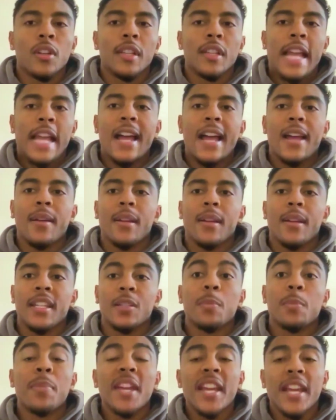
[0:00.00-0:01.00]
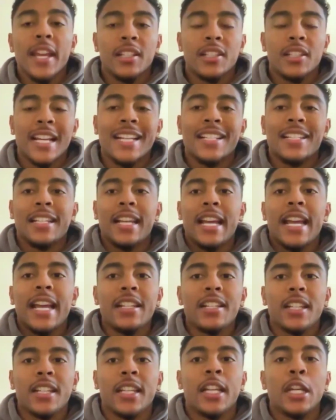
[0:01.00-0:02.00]
that is pitched as an
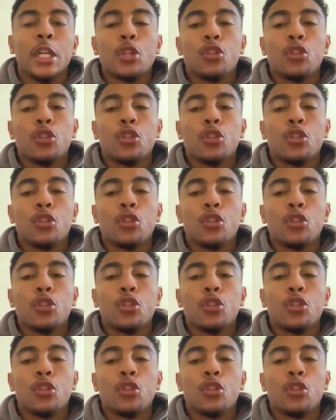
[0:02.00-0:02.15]
agent.